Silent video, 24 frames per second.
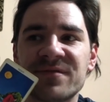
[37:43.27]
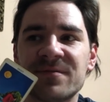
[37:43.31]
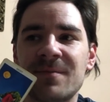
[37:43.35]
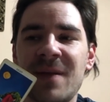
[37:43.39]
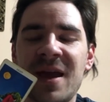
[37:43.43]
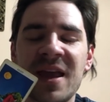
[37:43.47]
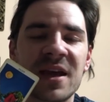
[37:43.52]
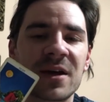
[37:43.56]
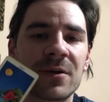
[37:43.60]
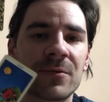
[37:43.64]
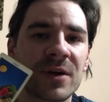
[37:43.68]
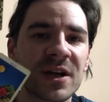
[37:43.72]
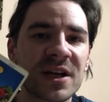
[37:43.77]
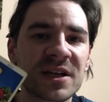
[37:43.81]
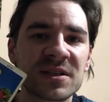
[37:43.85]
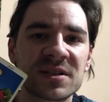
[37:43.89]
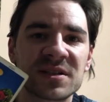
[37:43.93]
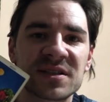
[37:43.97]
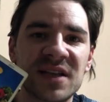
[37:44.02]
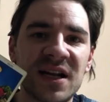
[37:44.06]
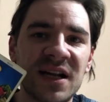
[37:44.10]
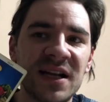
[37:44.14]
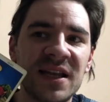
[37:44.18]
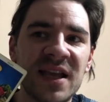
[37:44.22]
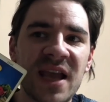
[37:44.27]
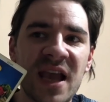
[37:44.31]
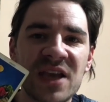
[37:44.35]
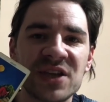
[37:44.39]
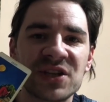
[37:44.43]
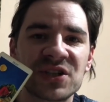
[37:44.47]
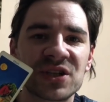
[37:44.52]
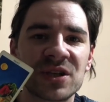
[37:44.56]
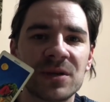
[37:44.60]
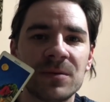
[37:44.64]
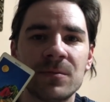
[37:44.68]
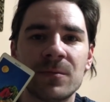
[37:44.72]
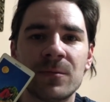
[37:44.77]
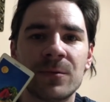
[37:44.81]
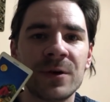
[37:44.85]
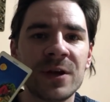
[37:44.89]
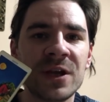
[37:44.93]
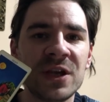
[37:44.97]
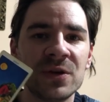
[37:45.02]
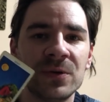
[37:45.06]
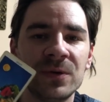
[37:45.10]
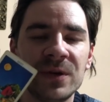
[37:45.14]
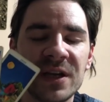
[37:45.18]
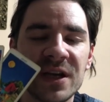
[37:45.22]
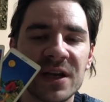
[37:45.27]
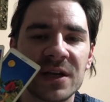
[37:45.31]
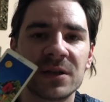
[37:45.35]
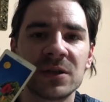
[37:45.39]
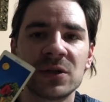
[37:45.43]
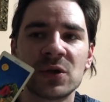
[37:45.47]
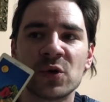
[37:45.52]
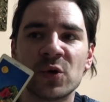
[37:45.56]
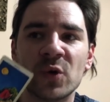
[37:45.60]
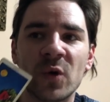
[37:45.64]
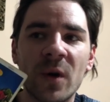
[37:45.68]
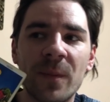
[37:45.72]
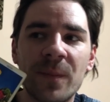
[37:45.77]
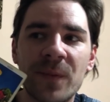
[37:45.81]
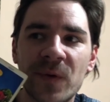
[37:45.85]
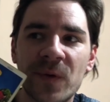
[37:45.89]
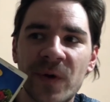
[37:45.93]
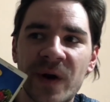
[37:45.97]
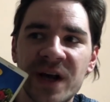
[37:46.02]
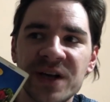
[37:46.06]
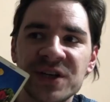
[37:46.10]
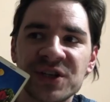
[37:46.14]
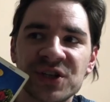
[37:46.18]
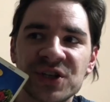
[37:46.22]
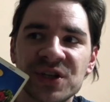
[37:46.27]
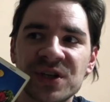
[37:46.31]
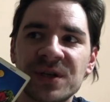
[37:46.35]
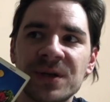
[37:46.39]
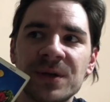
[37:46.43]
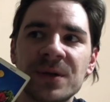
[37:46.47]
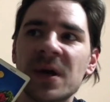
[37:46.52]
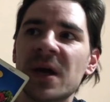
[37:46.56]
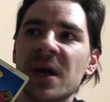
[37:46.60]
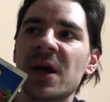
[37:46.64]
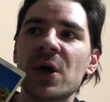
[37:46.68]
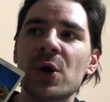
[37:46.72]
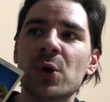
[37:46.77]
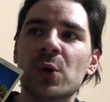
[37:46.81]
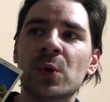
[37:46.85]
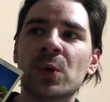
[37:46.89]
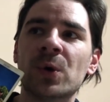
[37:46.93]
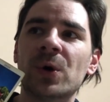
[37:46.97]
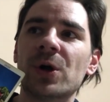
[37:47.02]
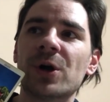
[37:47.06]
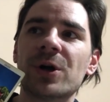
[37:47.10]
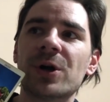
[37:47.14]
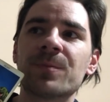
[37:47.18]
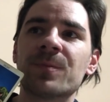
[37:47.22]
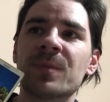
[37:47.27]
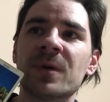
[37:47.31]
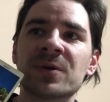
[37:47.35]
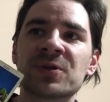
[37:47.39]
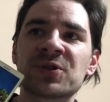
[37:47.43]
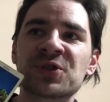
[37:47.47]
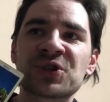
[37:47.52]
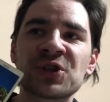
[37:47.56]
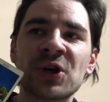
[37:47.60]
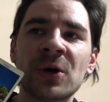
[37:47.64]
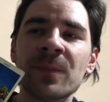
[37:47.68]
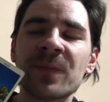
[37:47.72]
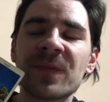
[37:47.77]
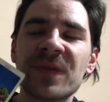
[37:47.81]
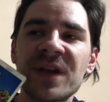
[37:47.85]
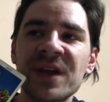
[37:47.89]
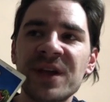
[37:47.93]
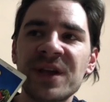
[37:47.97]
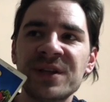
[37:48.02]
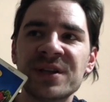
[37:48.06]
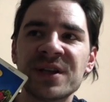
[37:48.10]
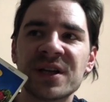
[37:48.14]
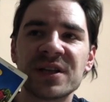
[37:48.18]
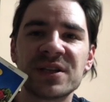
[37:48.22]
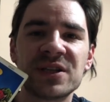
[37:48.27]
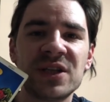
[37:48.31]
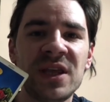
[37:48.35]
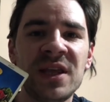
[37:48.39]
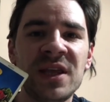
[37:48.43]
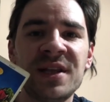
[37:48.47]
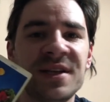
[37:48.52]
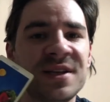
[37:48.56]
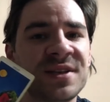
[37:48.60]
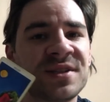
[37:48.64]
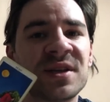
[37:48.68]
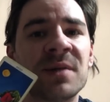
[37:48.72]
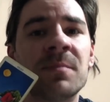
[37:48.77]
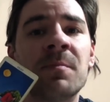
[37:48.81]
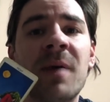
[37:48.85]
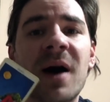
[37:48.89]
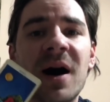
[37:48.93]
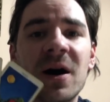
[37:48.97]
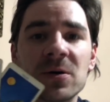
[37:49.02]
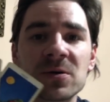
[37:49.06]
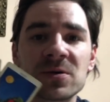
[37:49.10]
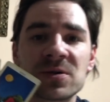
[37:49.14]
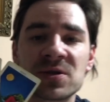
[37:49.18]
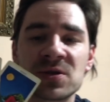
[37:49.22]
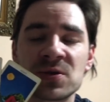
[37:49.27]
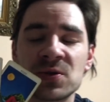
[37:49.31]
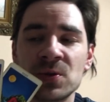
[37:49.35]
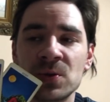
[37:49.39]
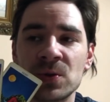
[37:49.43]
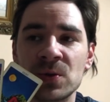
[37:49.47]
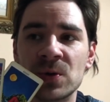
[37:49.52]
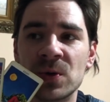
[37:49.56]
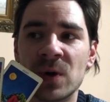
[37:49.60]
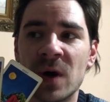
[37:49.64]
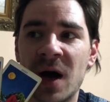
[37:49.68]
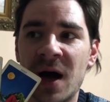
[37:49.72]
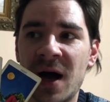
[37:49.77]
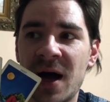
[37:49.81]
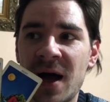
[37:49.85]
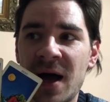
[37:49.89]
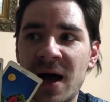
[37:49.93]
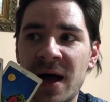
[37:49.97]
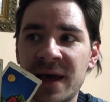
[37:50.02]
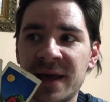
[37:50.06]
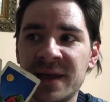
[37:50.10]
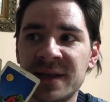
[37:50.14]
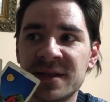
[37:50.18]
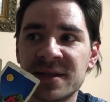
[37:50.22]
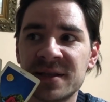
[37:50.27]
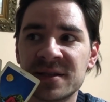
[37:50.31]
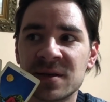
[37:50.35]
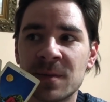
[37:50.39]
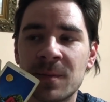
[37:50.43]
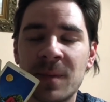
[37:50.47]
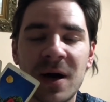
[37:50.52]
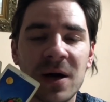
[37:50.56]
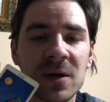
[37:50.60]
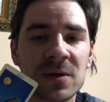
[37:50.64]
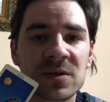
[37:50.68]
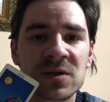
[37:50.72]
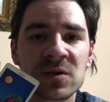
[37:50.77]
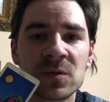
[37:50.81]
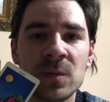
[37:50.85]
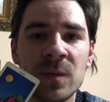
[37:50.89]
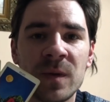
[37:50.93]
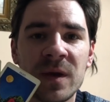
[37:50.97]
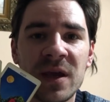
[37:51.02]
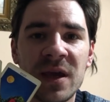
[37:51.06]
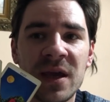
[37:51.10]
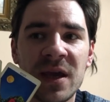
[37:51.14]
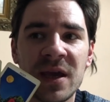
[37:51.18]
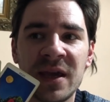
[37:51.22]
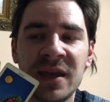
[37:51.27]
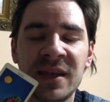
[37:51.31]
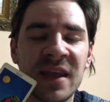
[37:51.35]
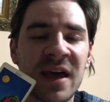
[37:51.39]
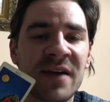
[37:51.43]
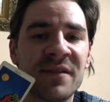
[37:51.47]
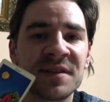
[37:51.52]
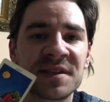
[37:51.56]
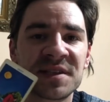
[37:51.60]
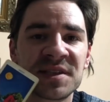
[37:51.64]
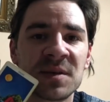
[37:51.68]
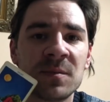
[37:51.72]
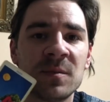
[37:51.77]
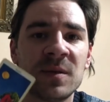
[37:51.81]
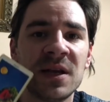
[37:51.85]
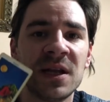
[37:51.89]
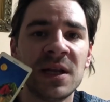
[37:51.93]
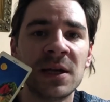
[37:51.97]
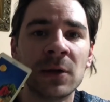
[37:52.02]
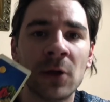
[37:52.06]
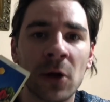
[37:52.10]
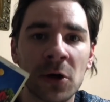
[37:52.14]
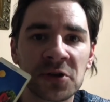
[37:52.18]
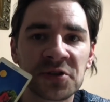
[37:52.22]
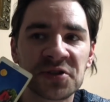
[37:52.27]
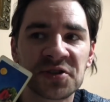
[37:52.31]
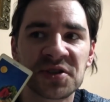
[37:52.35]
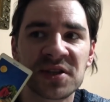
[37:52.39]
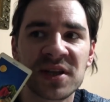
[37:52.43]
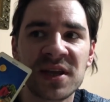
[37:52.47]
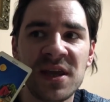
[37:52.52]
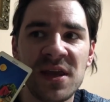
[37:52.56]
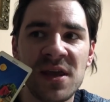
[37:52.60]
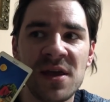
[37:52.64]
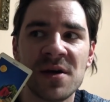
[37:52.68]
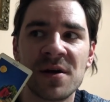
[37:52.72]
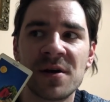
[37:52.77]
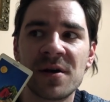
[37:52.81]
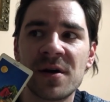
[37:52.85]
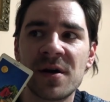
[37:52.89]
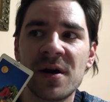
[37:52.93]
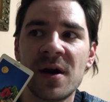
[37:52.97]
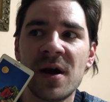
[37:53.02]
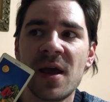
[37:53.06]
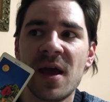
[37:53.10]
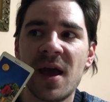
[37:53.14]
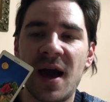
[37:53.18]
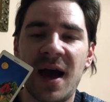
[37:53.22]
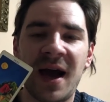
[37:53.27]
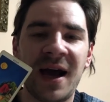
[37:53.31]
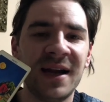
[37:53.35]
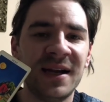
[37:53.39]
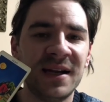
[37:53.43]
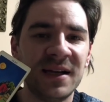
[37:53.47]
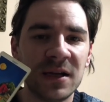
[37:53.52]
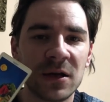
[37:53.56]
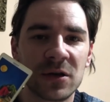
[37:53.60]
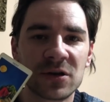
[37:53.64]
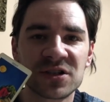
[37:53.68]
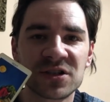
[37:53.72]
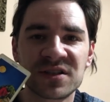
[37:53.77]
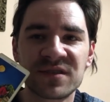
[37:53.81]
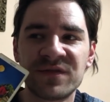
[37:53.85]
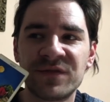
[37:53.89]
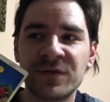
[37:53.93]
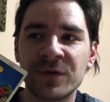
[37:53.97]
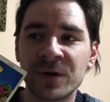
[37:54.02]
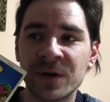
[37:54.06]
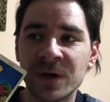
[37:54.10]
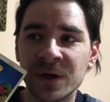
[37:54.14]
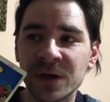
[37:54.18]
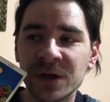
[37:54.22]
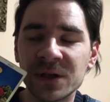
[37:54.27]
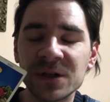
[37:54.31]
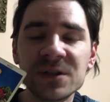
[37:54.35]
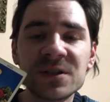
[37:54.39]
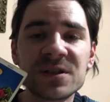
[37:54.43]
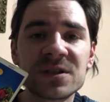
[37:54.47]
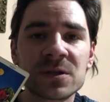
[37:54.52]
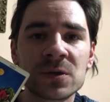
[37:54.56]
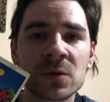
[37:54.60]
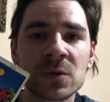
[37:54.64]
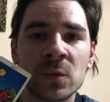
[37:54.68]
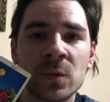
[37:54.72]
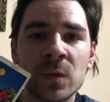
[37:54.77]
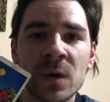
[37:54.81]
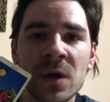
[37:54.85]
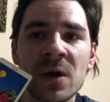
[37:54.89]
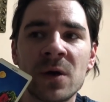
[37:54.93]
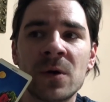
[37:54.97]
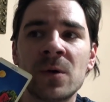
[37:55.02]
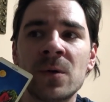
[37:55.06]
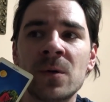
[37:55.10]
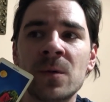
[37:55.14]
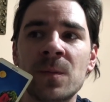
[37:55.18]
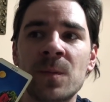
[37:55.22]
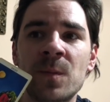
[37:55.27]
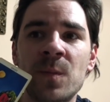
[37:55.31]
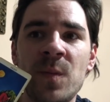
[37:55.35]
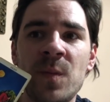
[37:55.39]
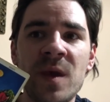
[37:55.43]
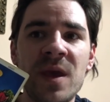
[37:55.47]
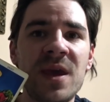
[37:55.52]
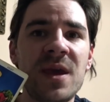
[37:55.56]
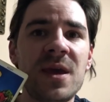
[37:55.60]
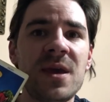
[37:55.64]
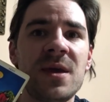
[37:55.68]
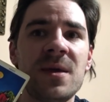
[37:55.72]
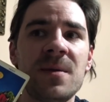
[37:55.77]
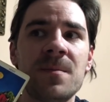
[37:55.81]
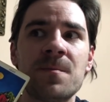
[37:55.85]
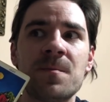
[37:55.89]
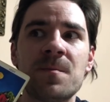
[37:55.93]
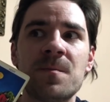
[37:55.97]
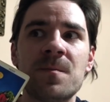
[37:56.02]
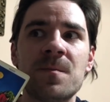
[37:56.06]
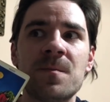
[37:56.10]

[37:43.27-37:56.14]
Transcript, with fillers: make a reconciliation, reunion, cooperation, or something that it is about to uh, it is about to be inevitably lost here and lost for good will be